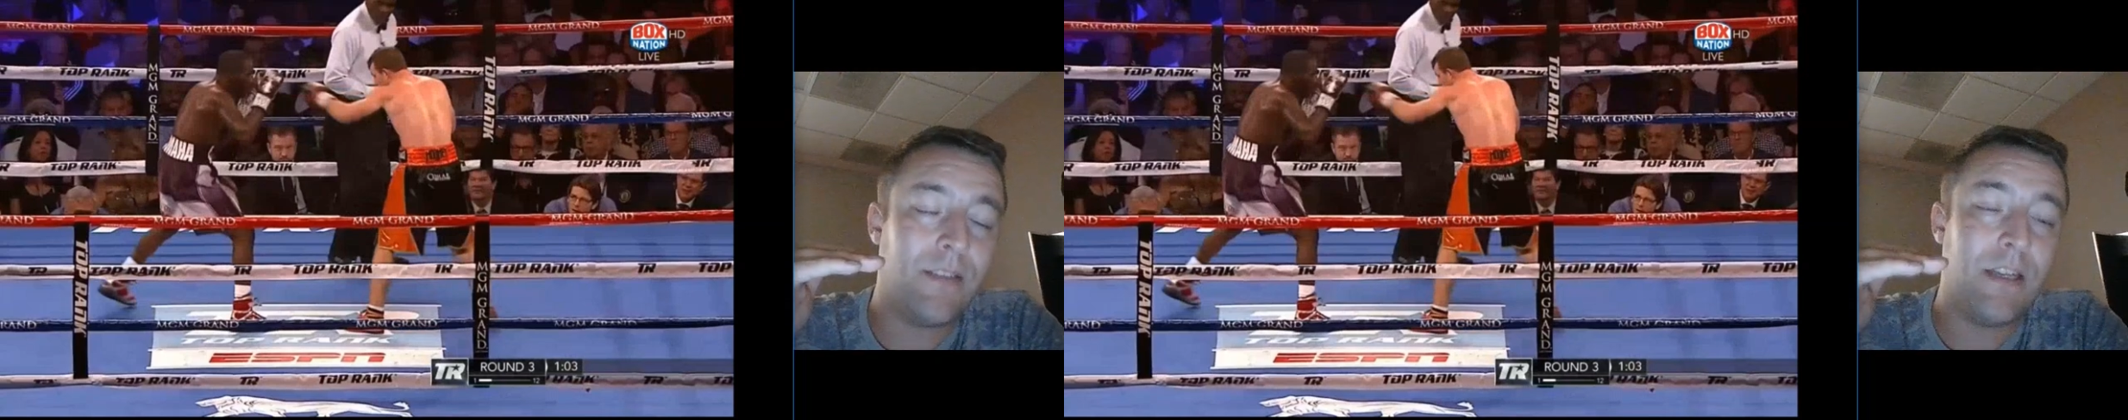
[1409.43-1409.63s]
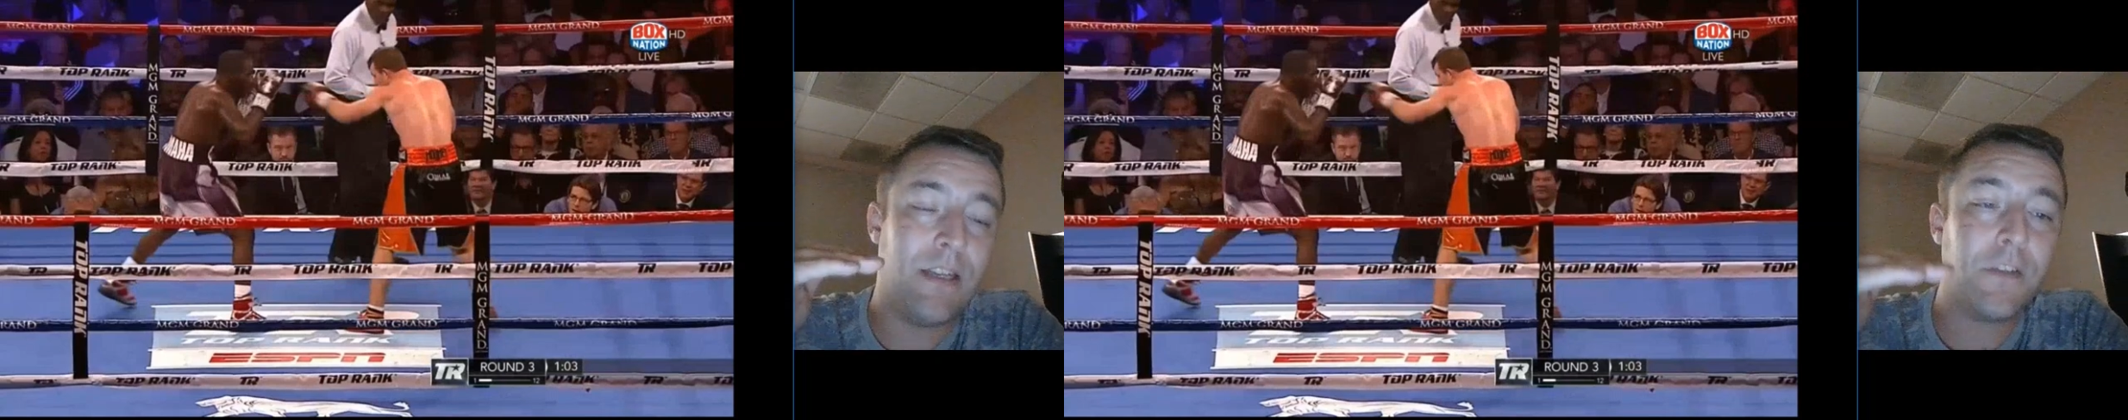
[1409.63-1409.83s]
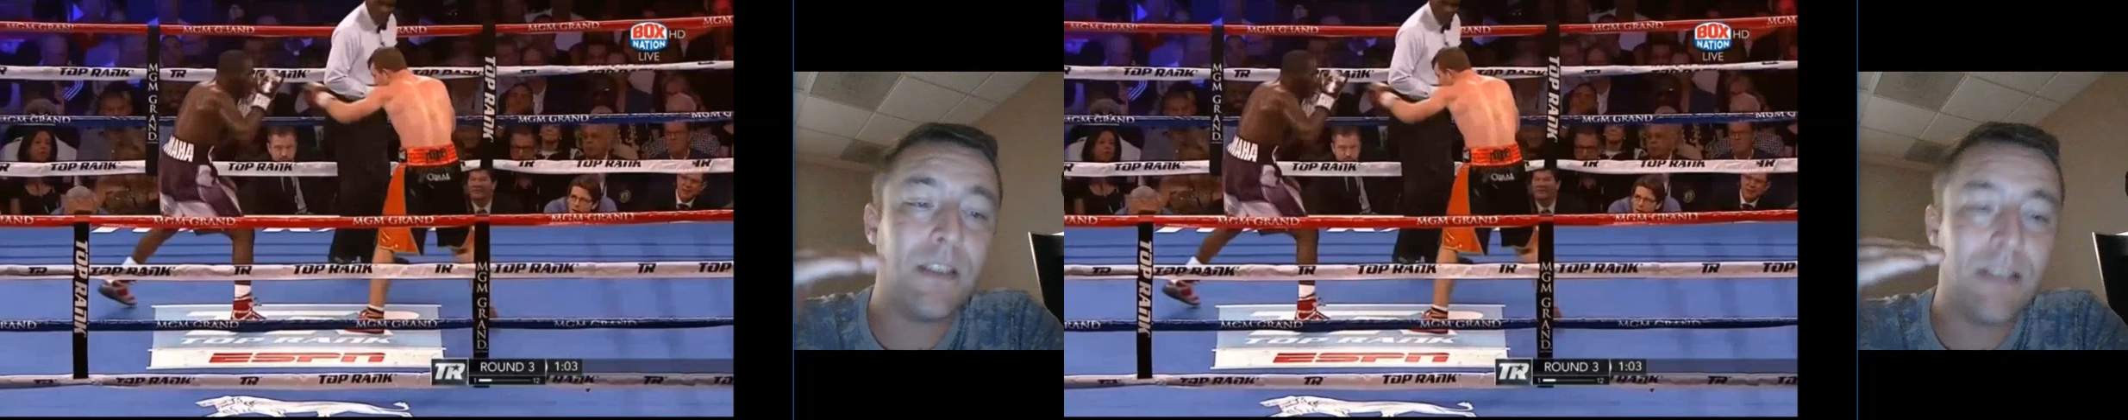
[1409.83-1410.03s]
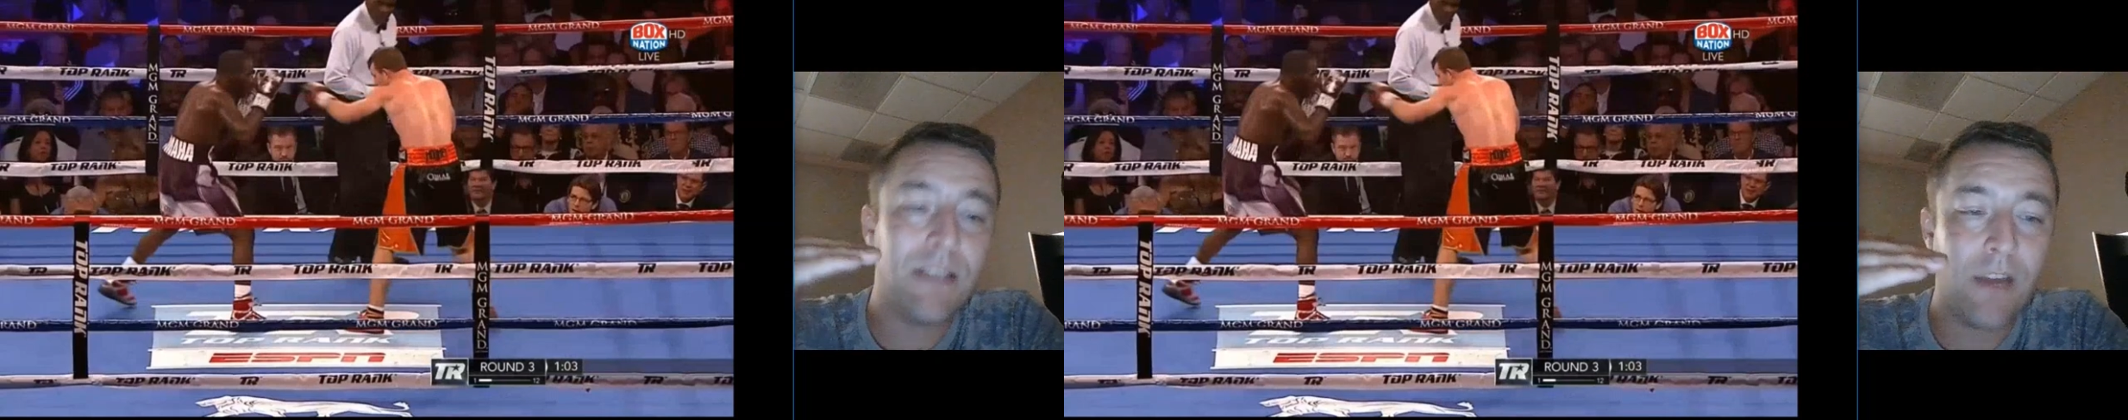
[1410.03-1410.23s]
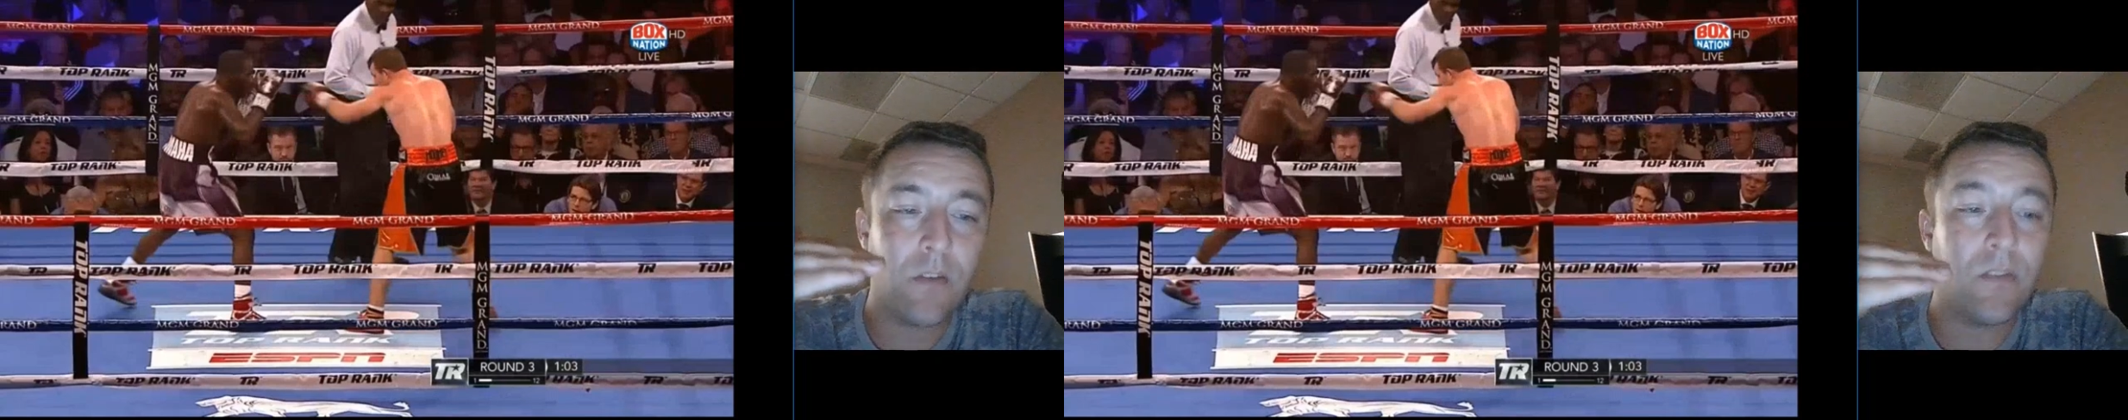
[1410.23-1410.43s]
different
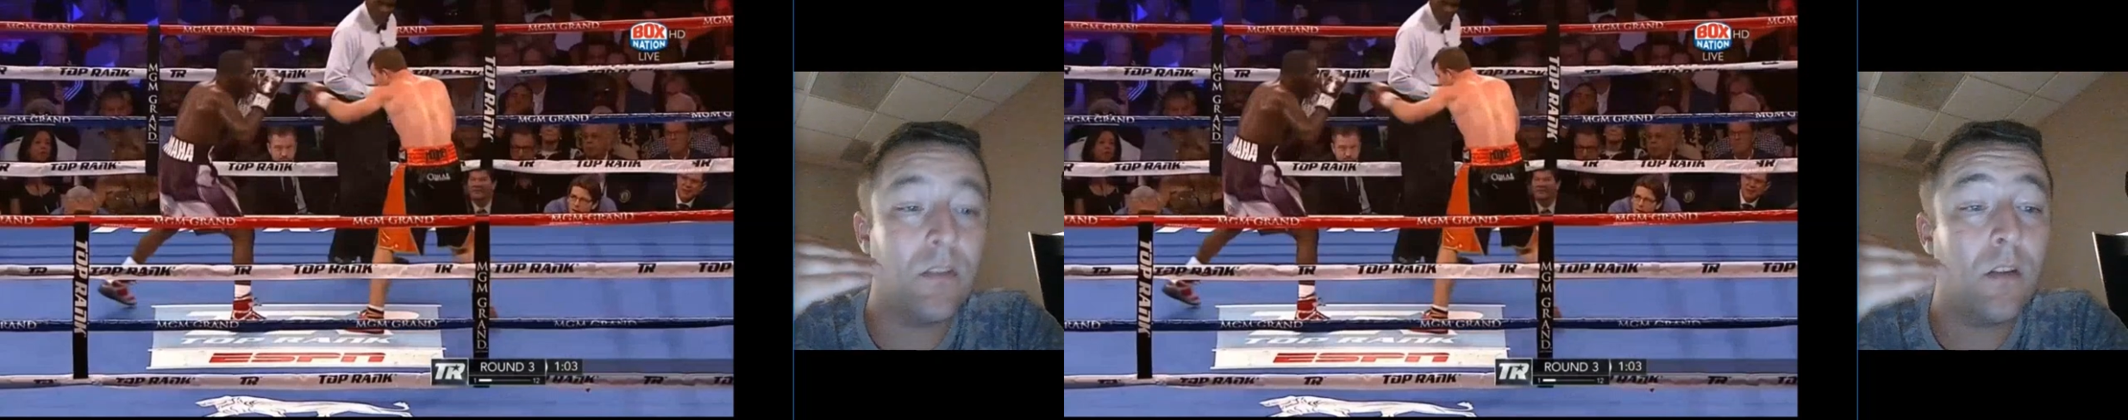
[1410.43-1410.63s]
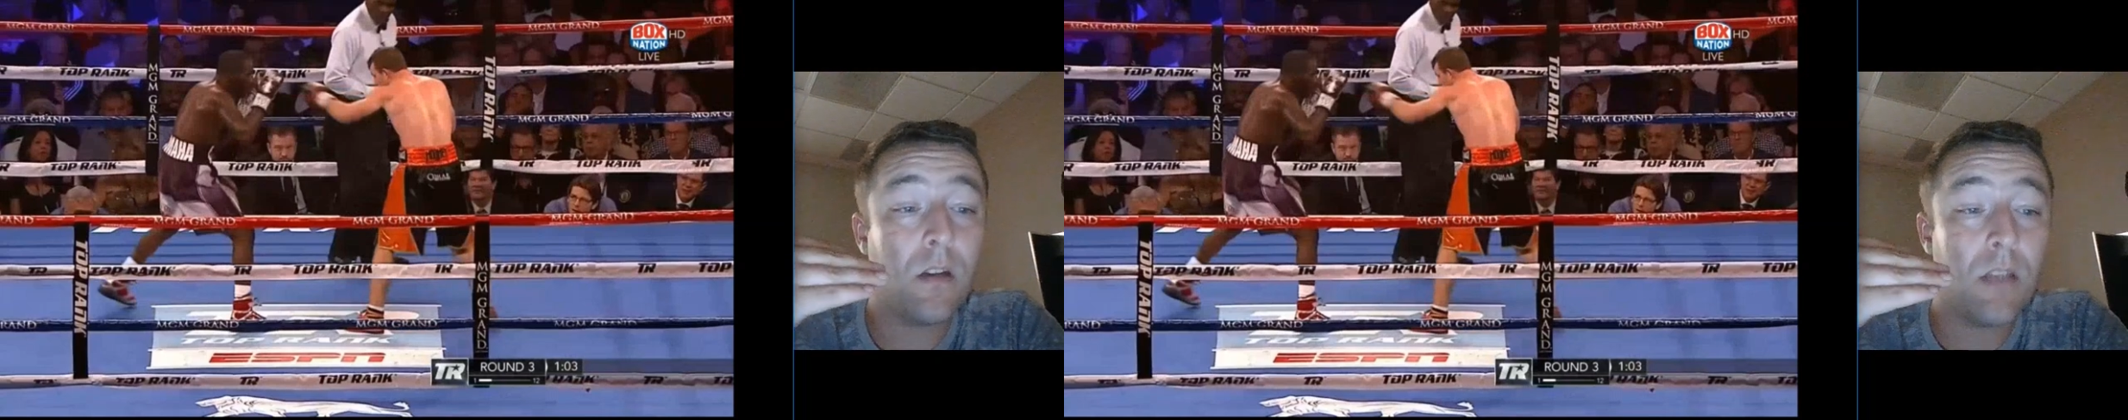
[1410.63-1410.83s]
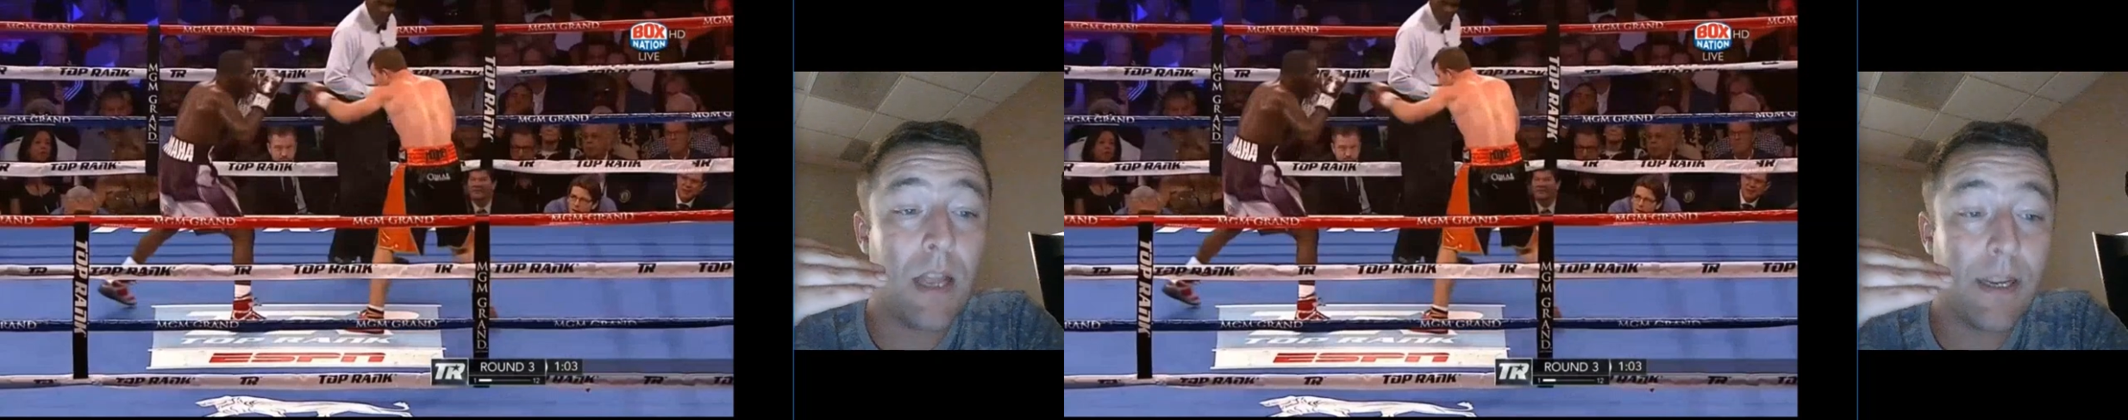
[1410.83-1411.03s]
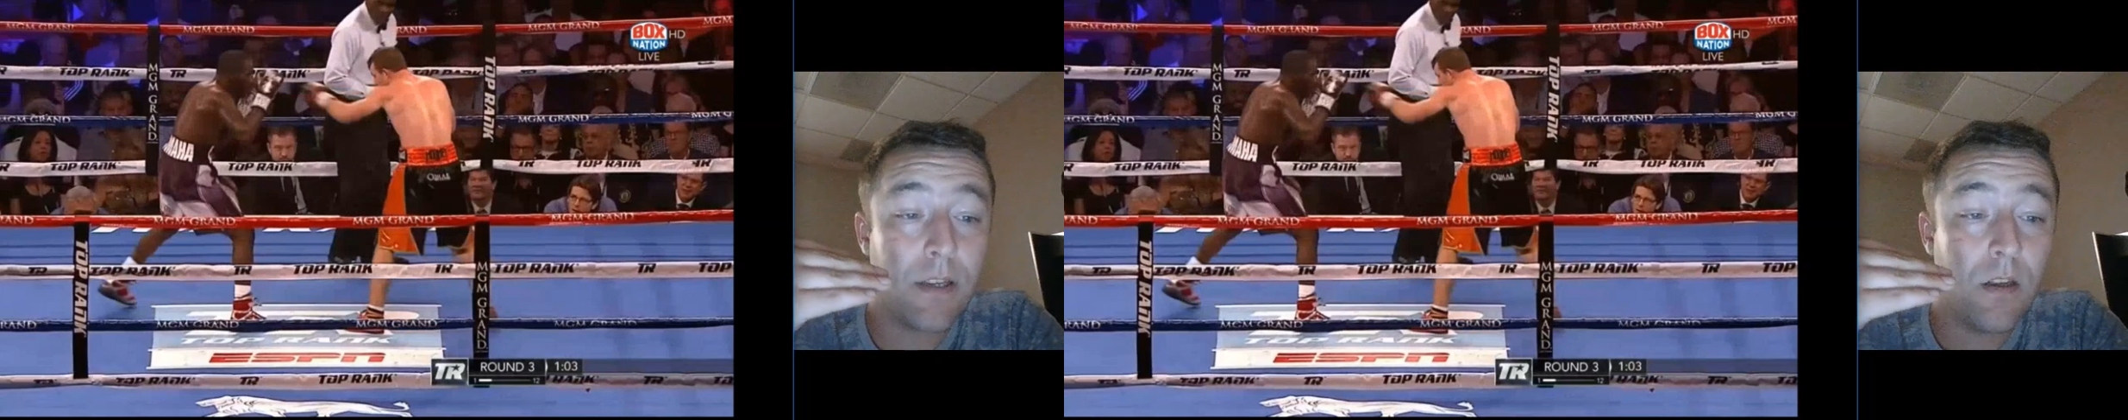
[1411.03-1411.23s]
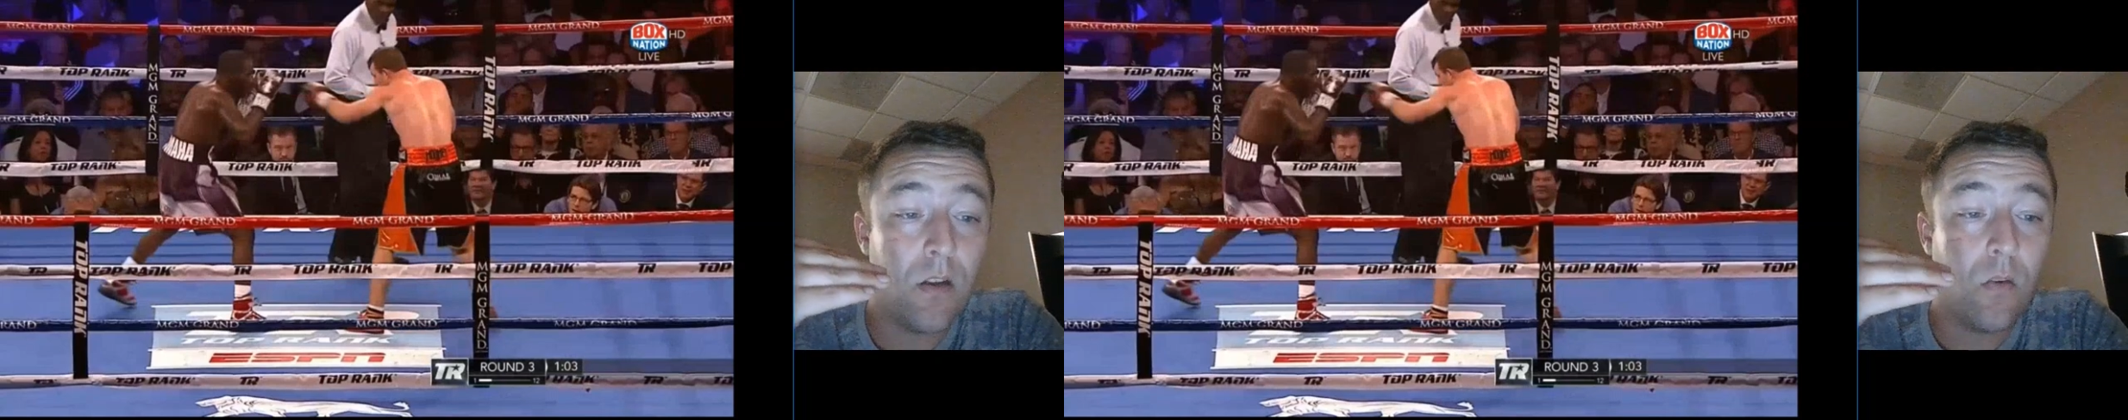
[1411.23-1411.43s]
layers look like,